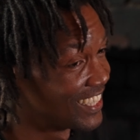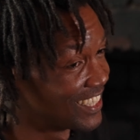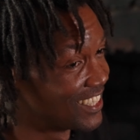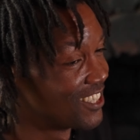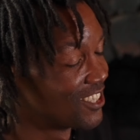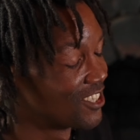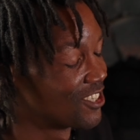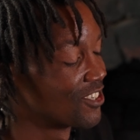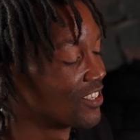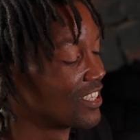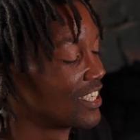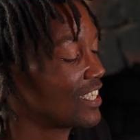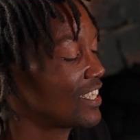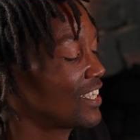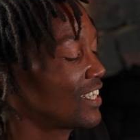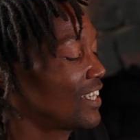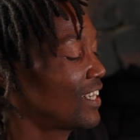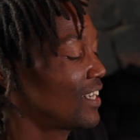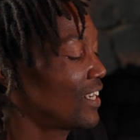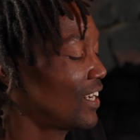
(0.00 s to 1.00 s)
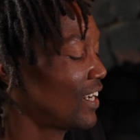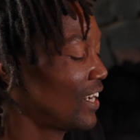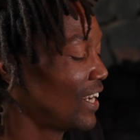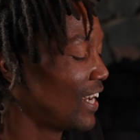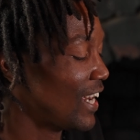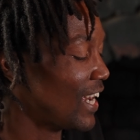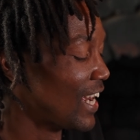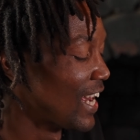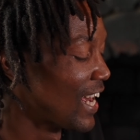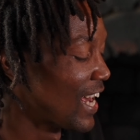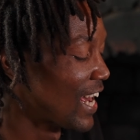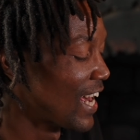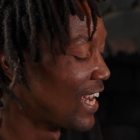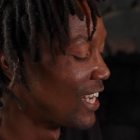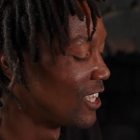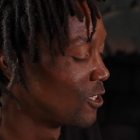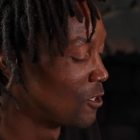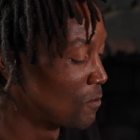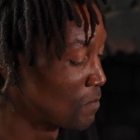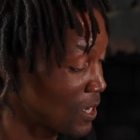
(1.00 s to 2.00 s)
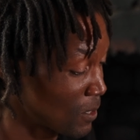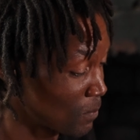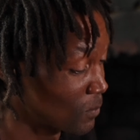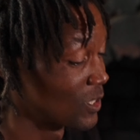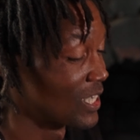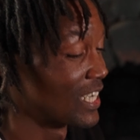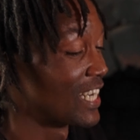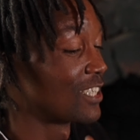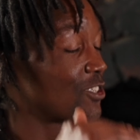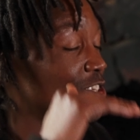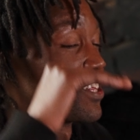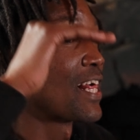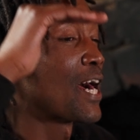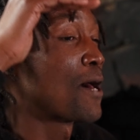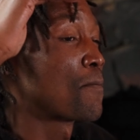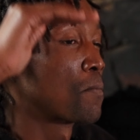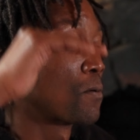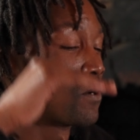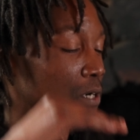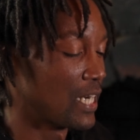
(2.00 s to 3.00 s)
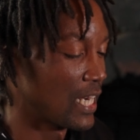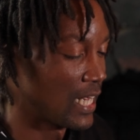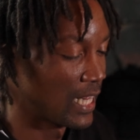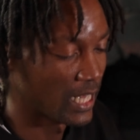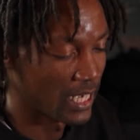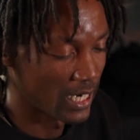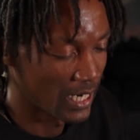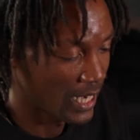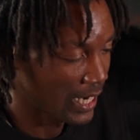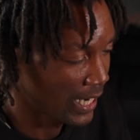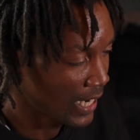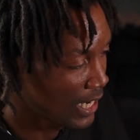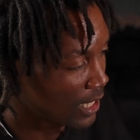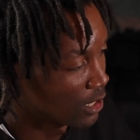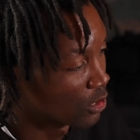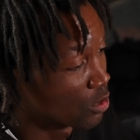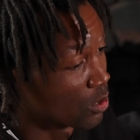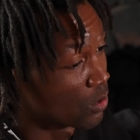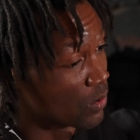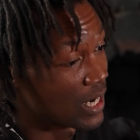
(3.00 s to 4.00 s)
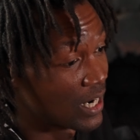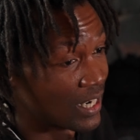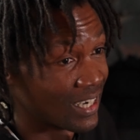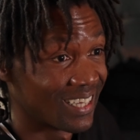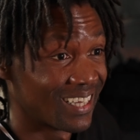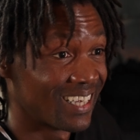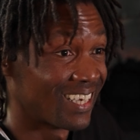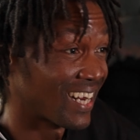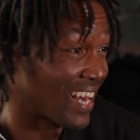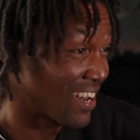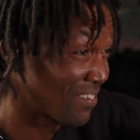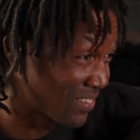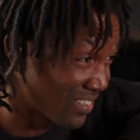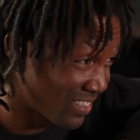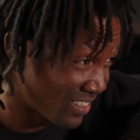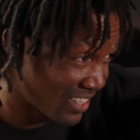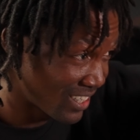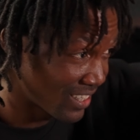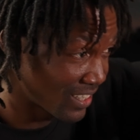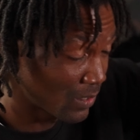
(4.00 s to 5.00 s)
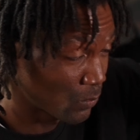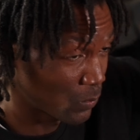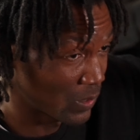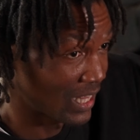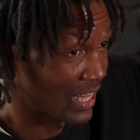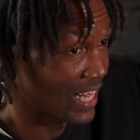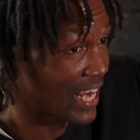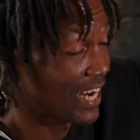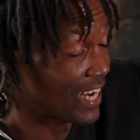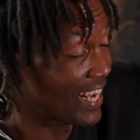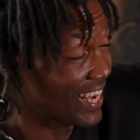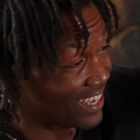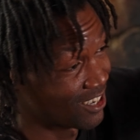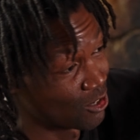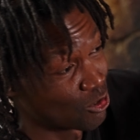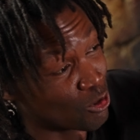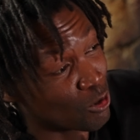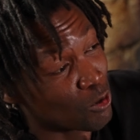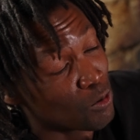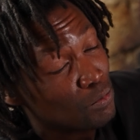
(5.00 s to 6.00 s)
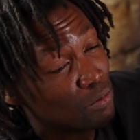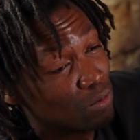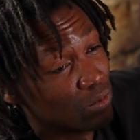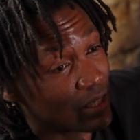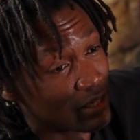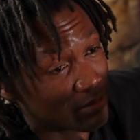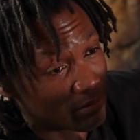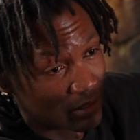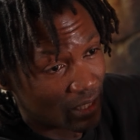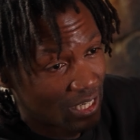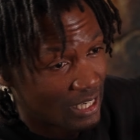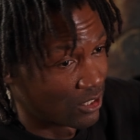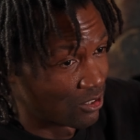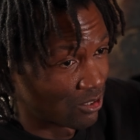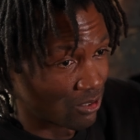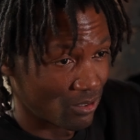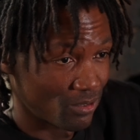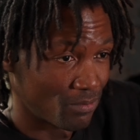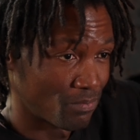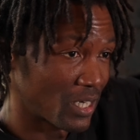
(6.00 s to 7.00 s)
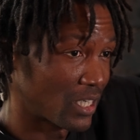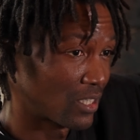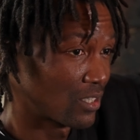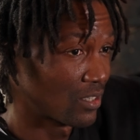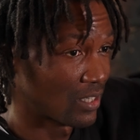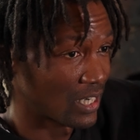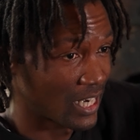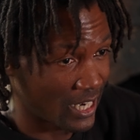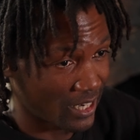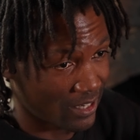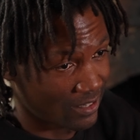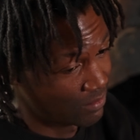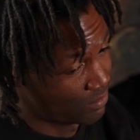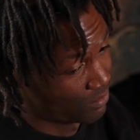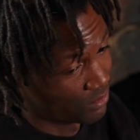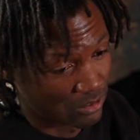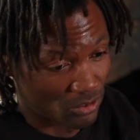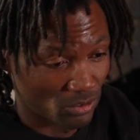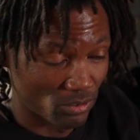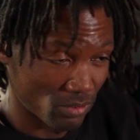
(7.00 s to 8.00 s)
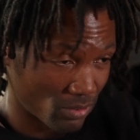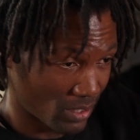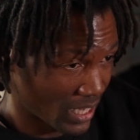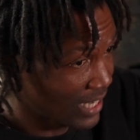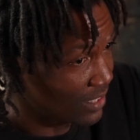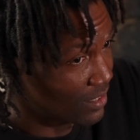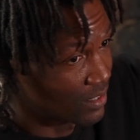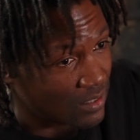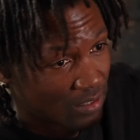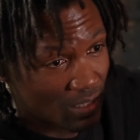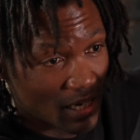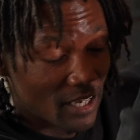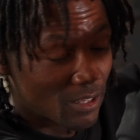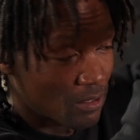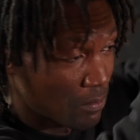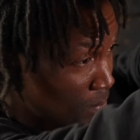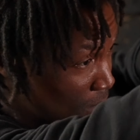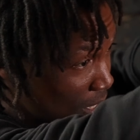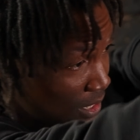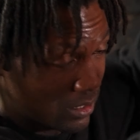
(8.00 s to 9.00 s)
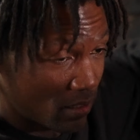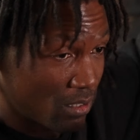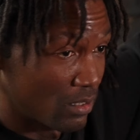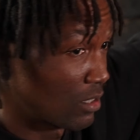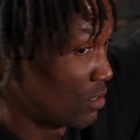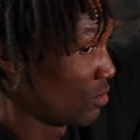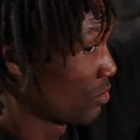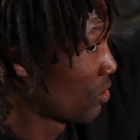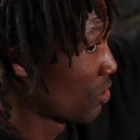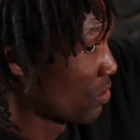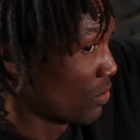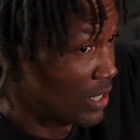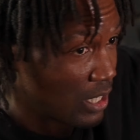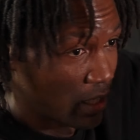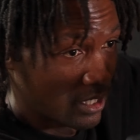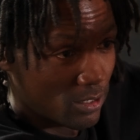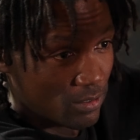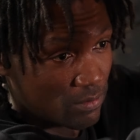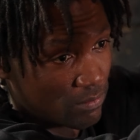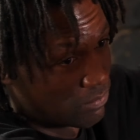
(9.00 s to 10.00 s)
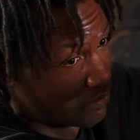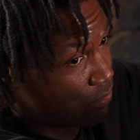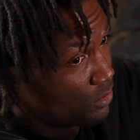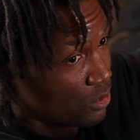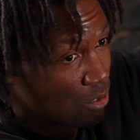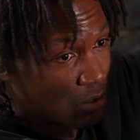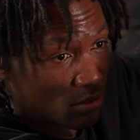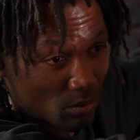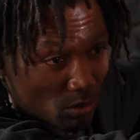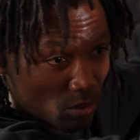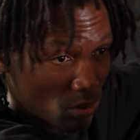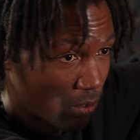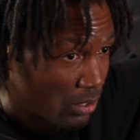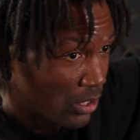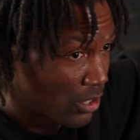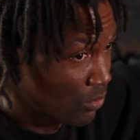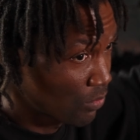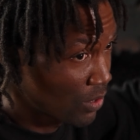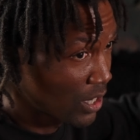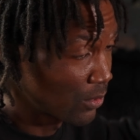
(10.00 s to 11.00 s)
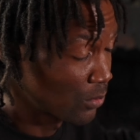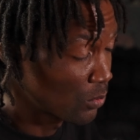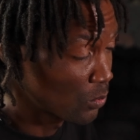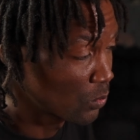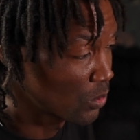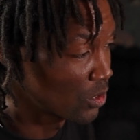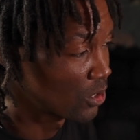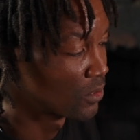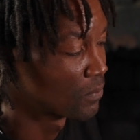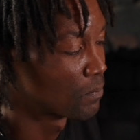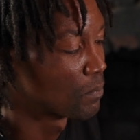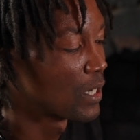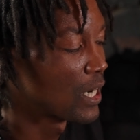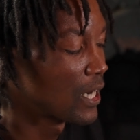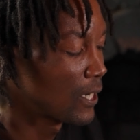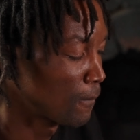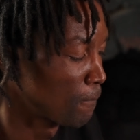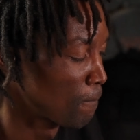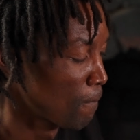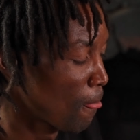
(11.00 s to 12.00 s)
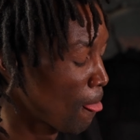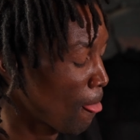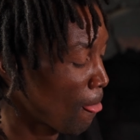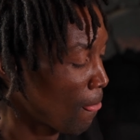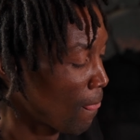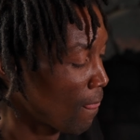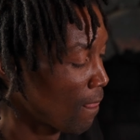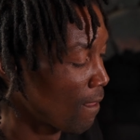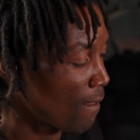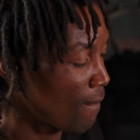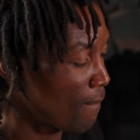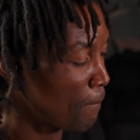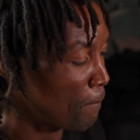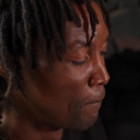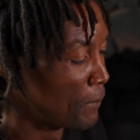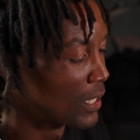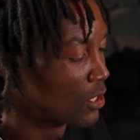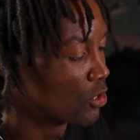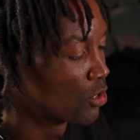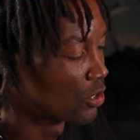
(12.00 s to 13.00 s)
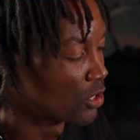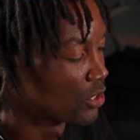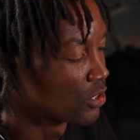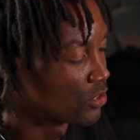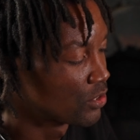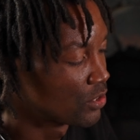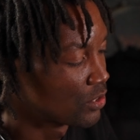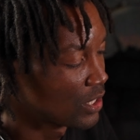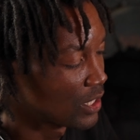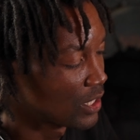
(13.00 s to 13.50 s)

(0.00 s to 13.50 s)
industry and to be able to get to that point and then like kind of go out and then have to deal with that at a global level. Like, so imagine, like, you know, that's other places and going and, you know, going around the world. But because